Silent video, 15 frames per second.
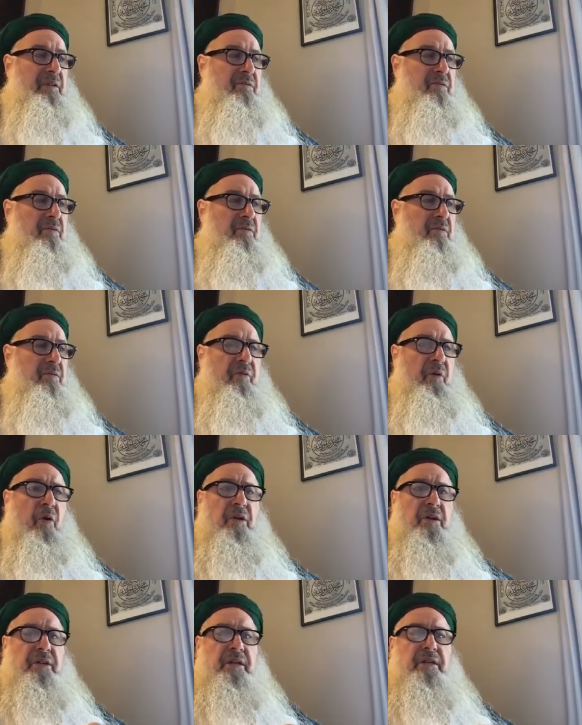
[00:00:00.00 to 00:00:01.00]
to
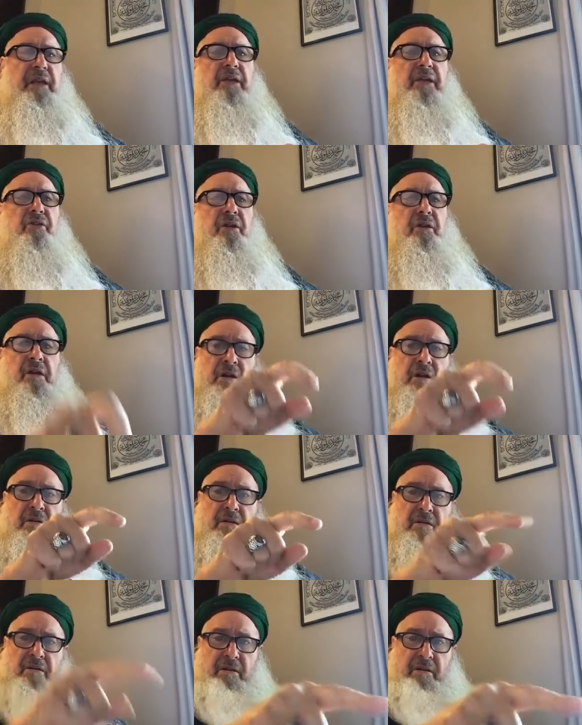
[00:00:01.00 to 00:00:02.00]
focus attention
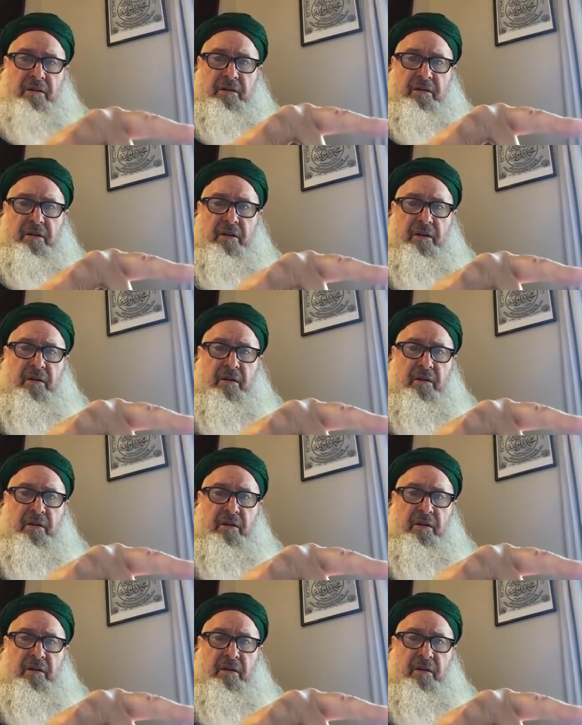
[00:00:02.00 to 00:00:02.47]
is